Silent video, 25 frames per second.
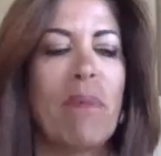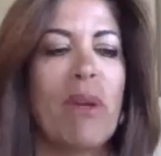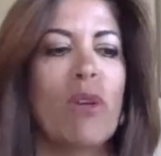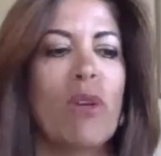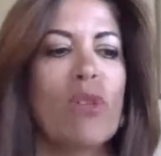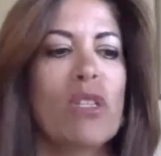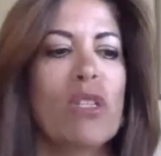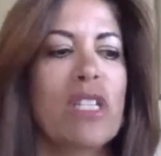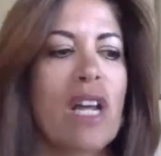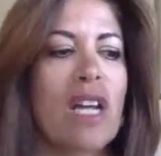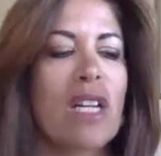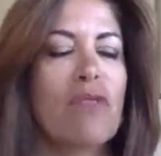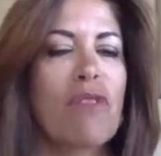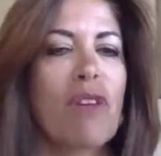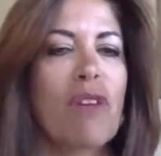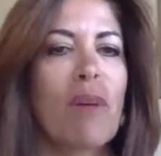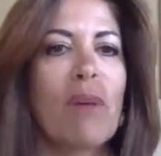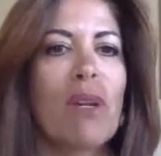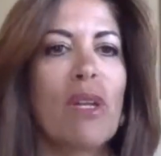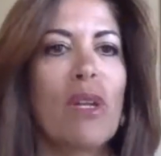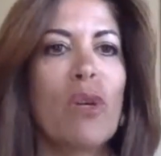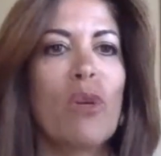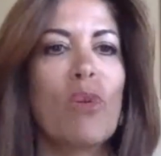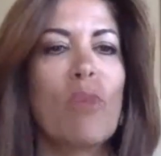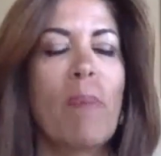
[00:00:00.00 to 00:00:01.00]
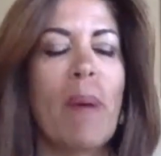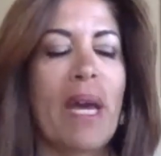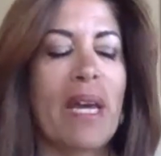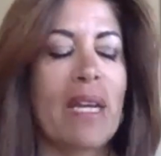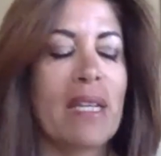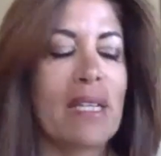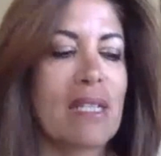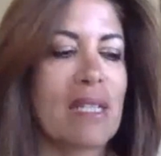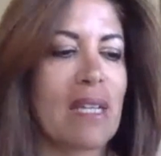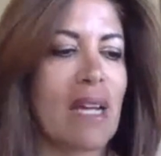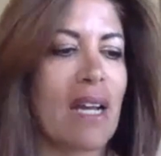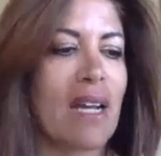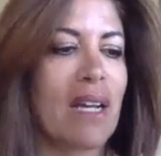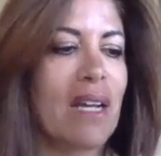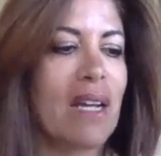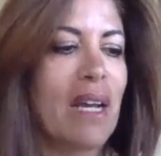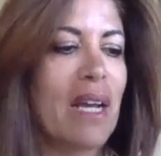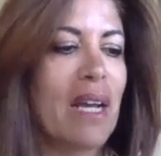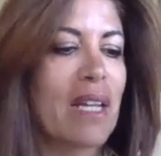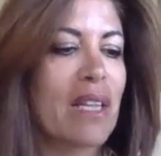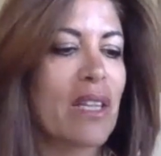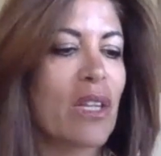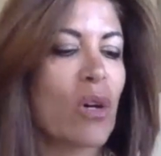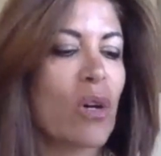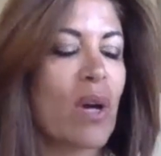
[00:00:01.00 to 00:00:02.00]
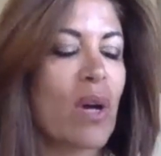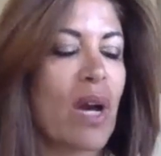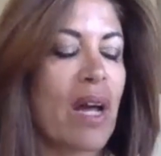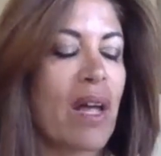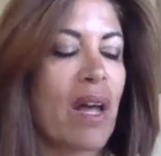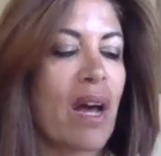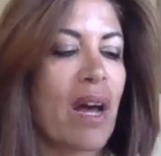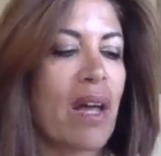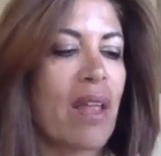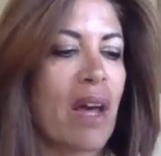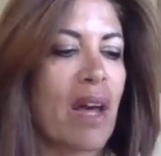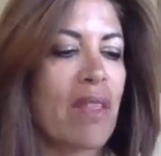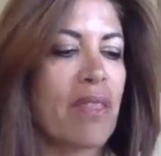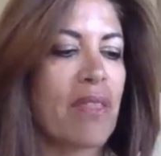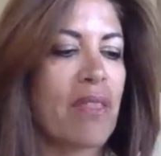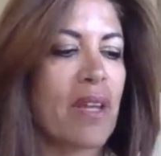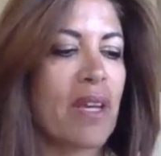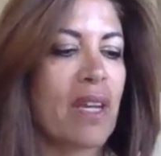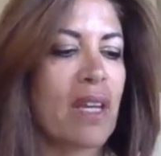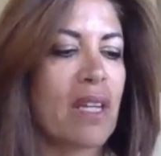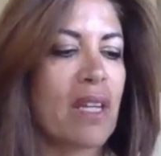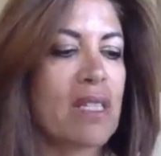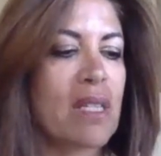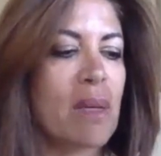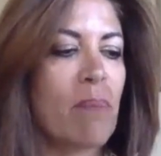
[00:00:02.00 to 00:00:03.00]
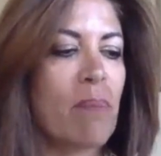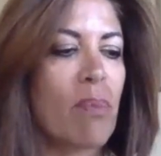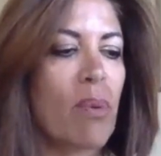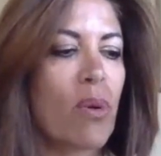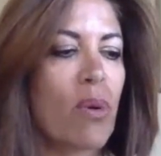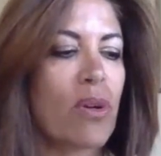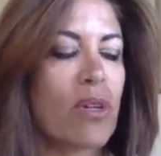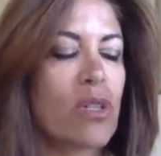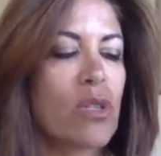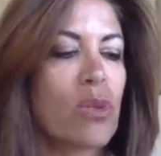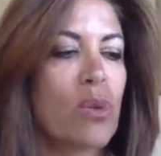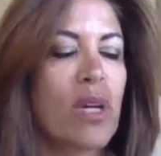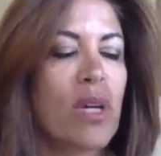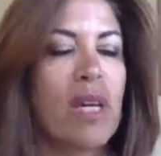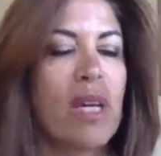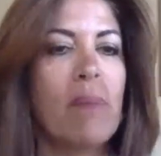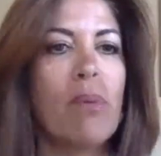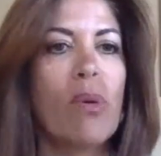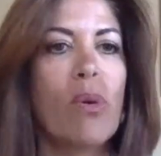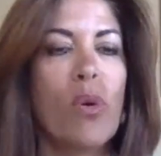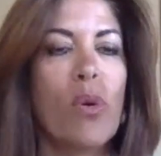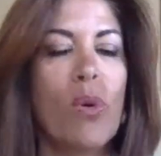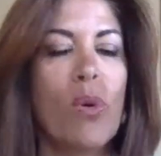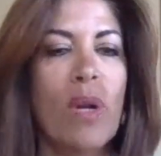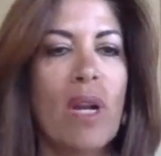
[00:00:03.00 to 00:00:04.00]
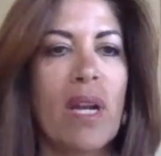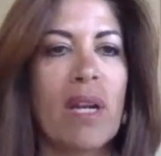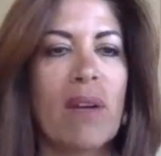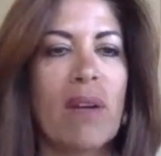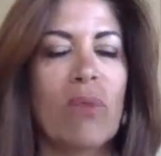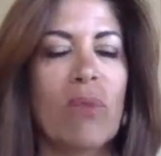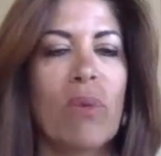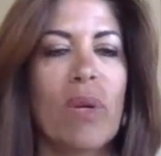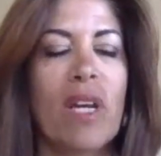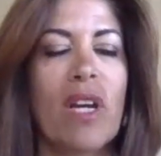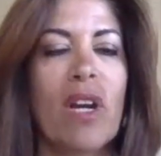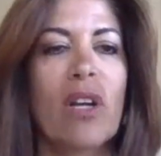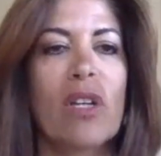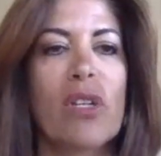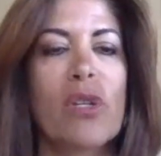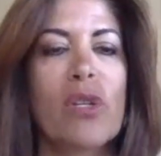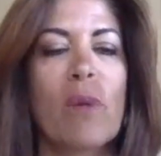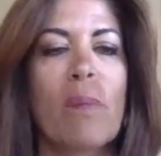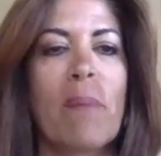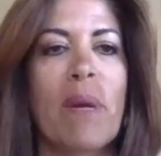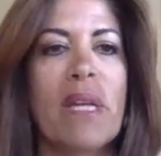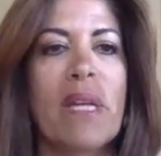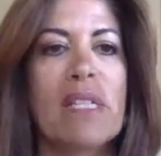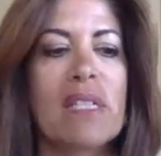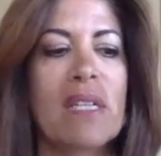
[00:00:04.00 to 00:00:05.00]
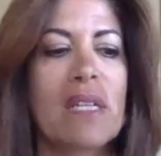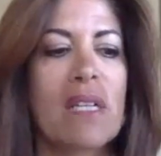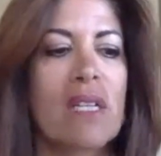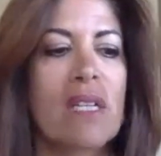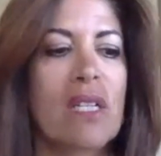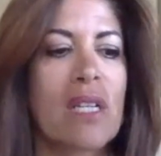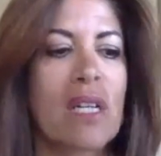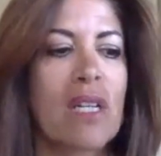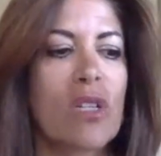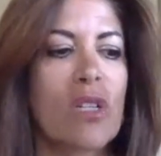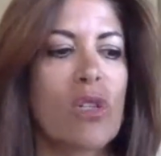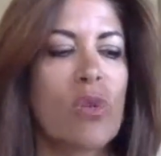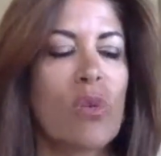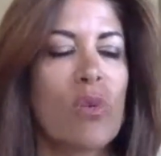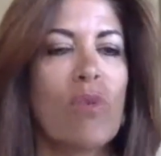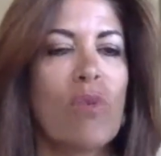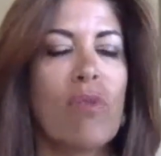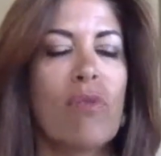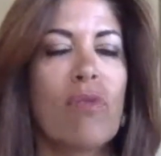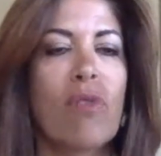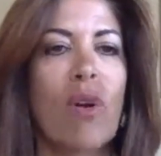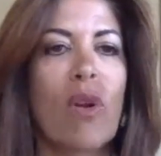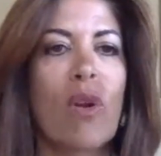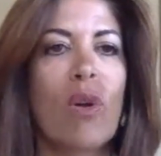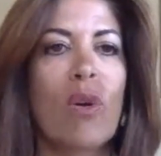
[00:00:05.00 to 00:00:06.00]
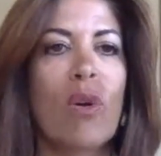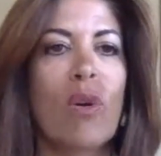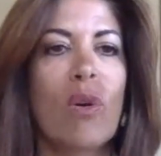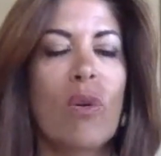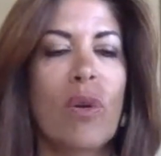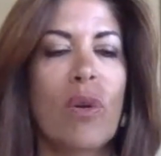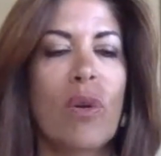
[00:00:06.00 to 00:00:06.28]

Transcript: you start from a new base, huh? No, I think it's important to keep cool. We got your message, and to follow,